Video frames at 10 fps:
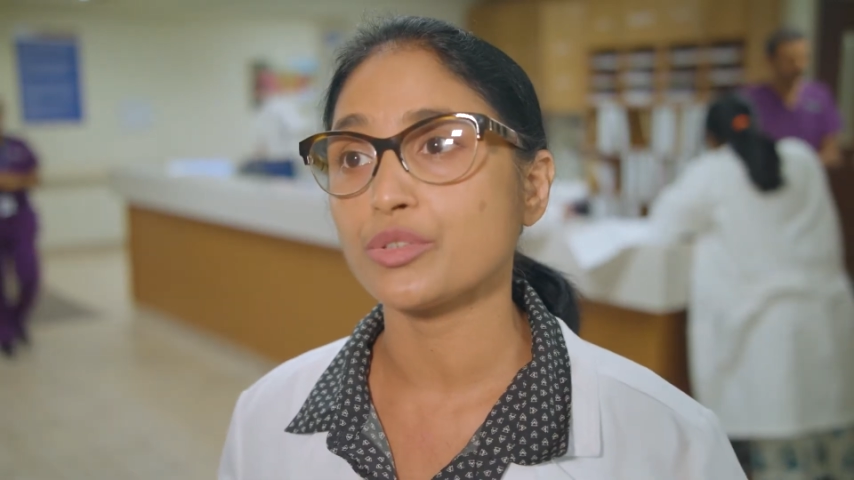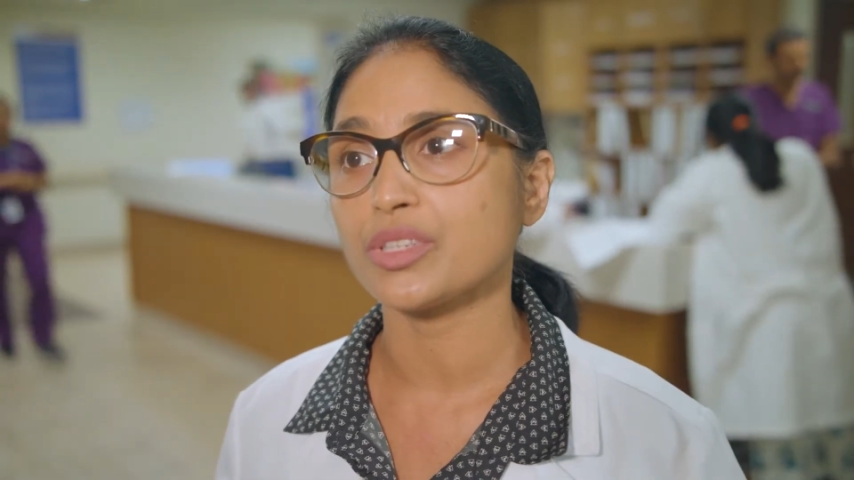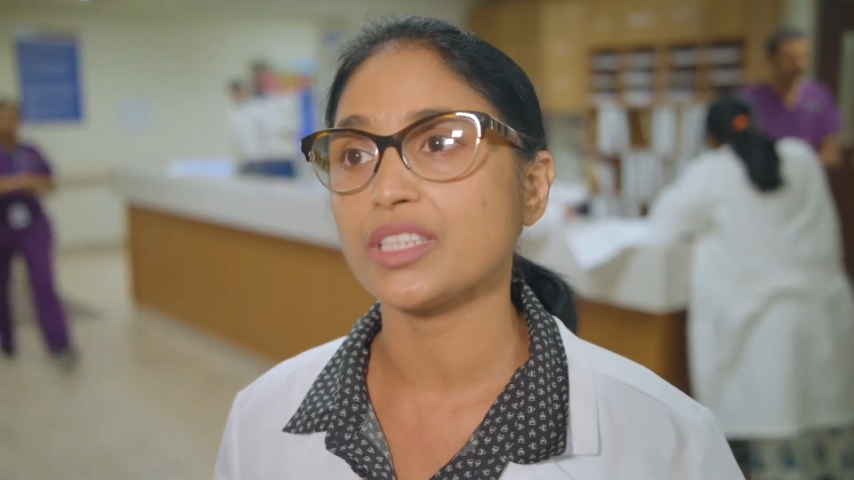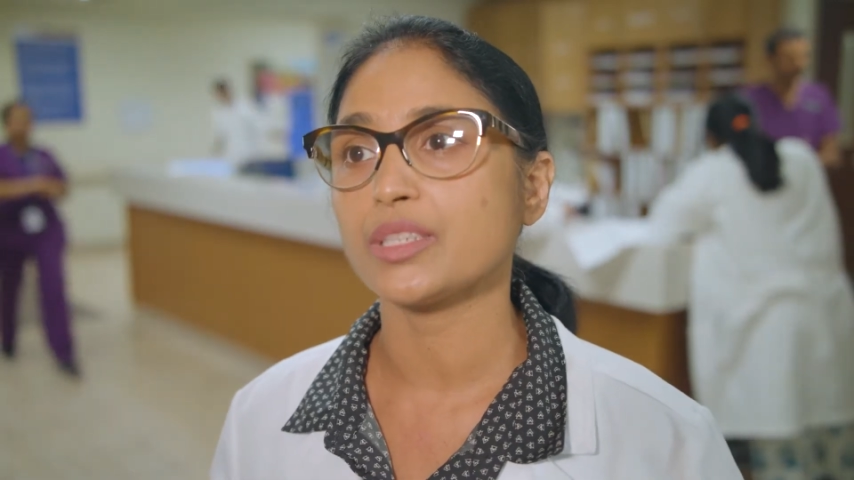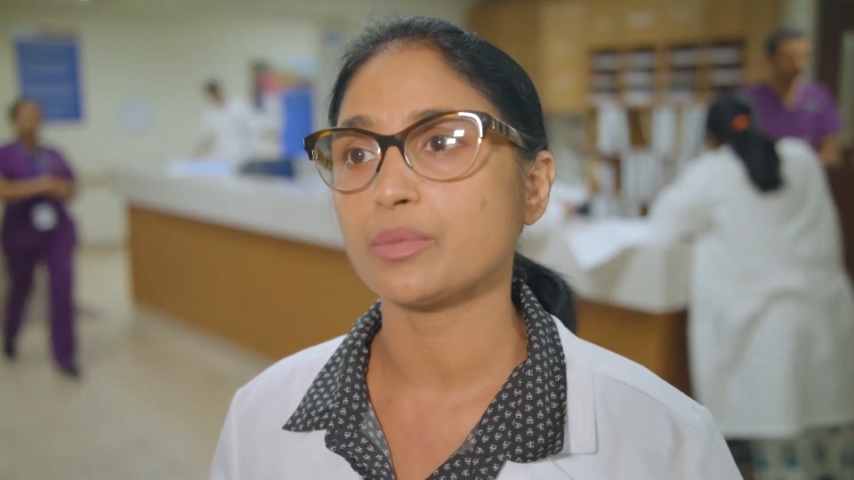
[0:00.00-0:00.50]
to
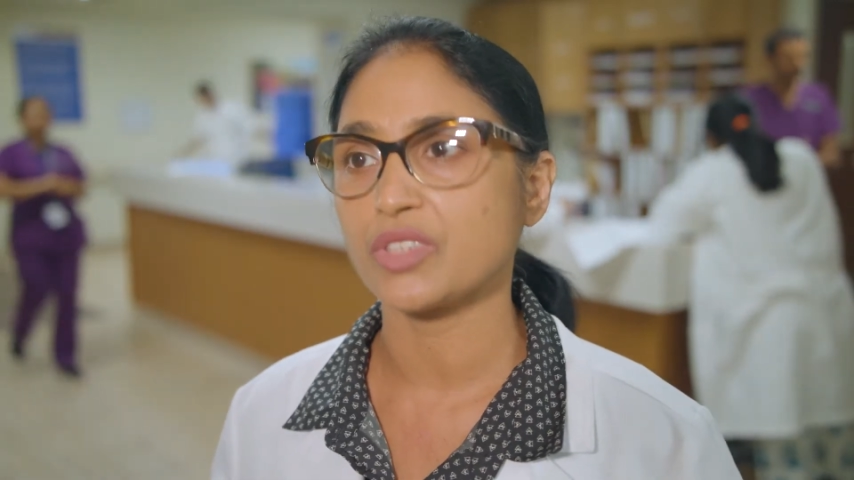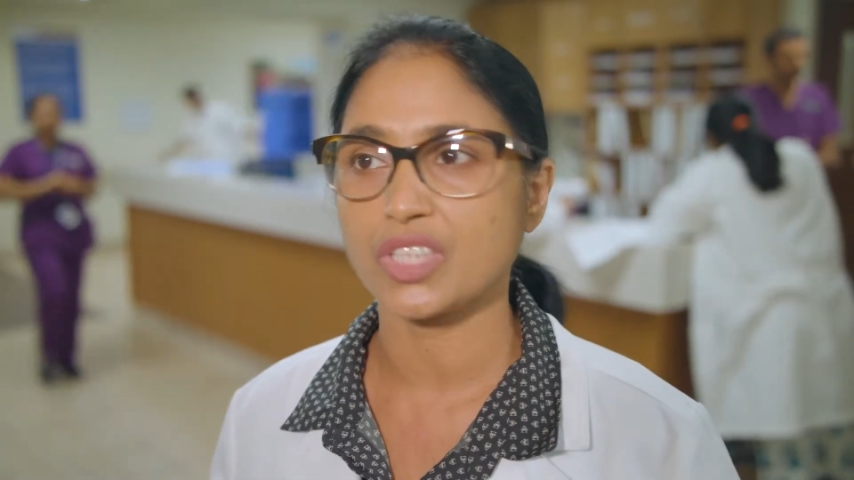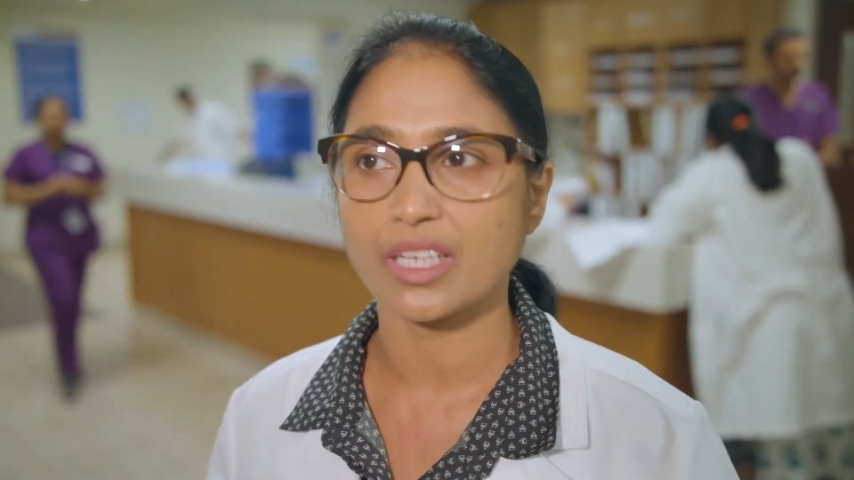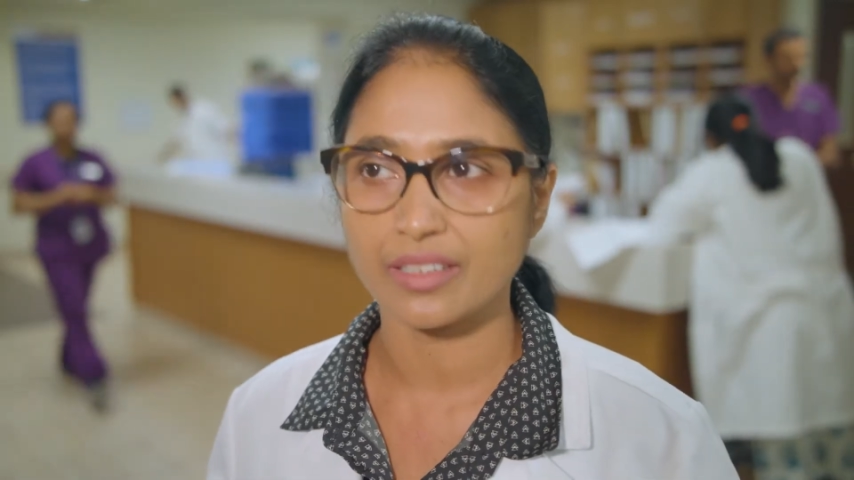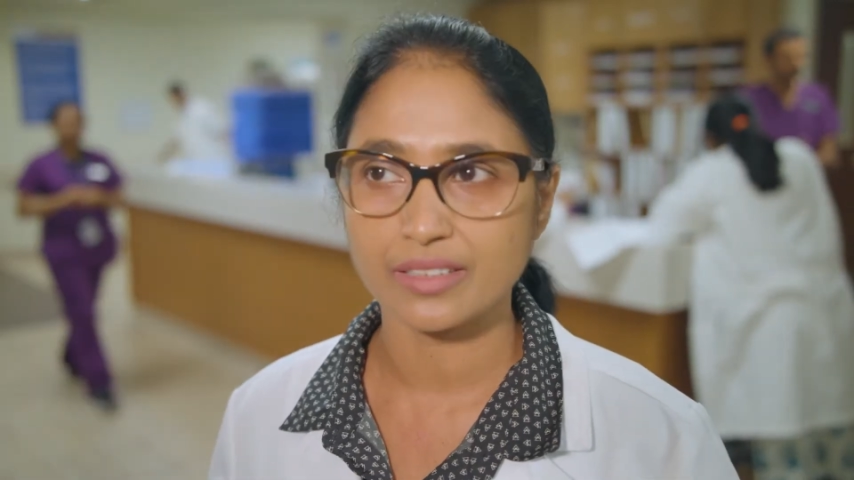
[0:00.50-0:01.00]
the
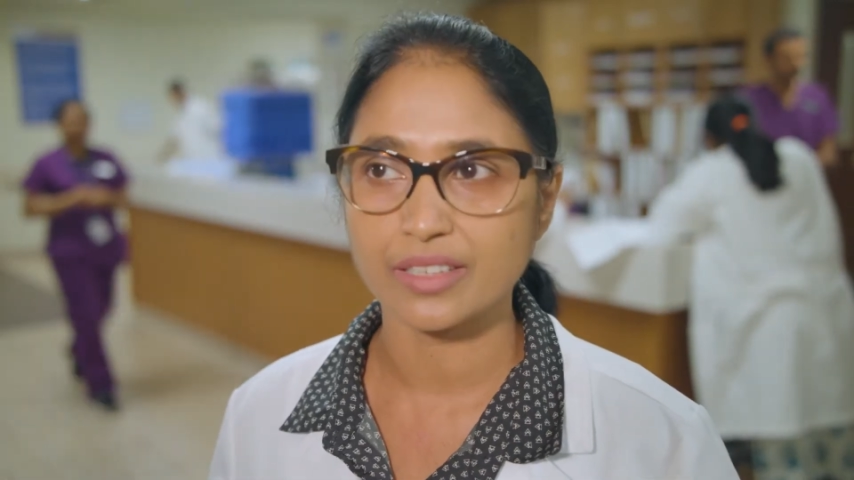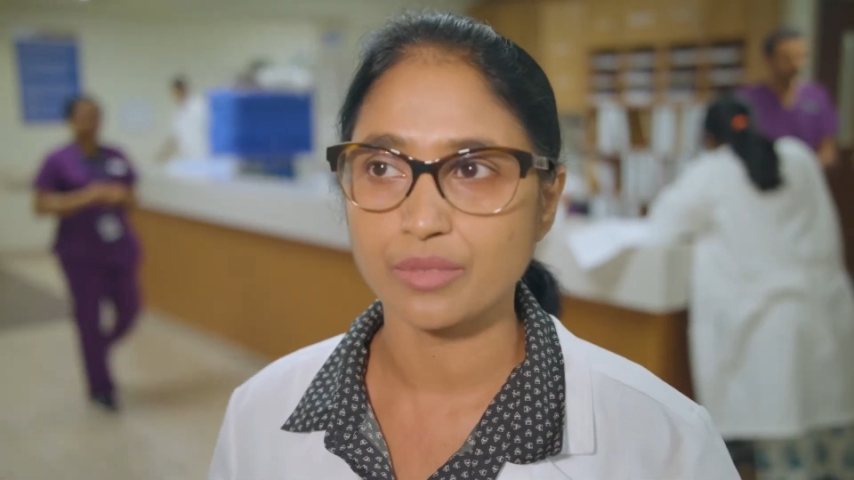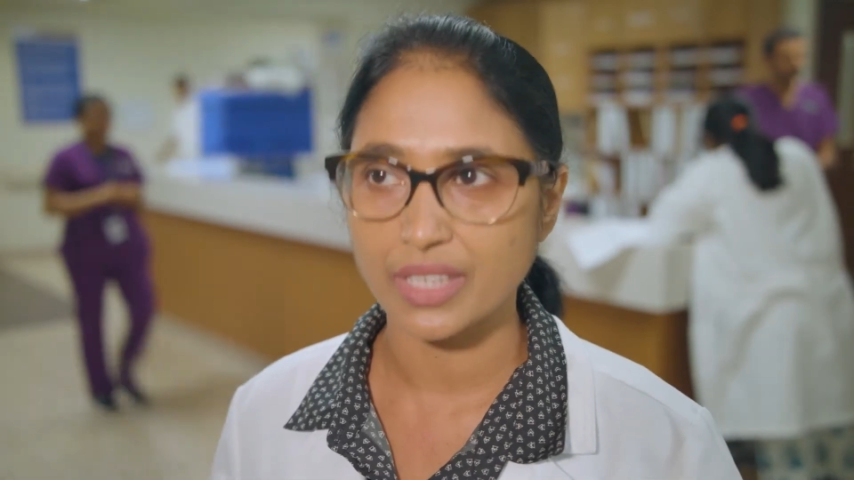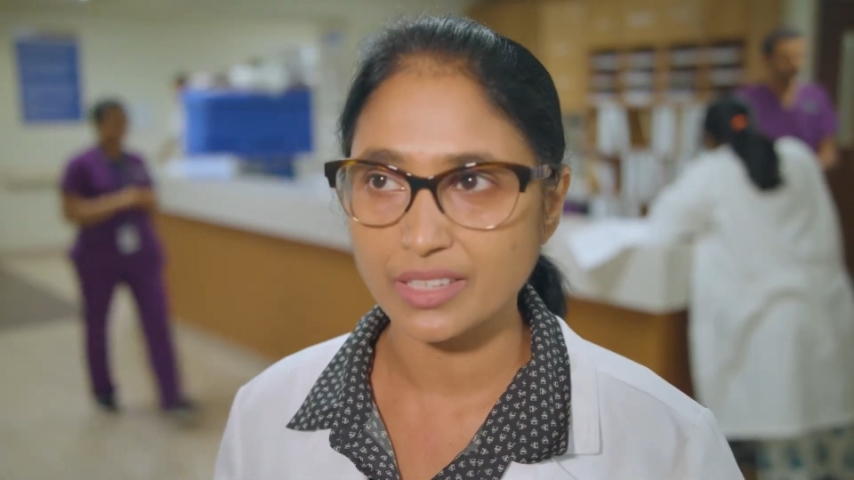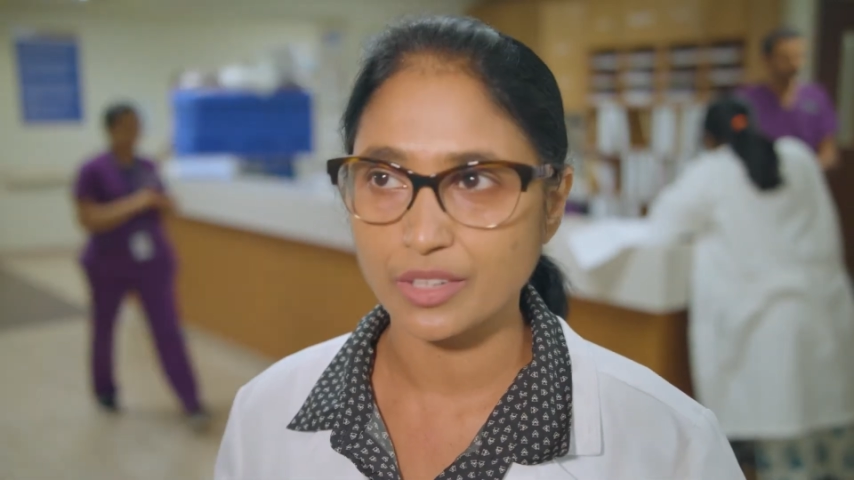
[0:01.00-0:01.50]
specialty wise,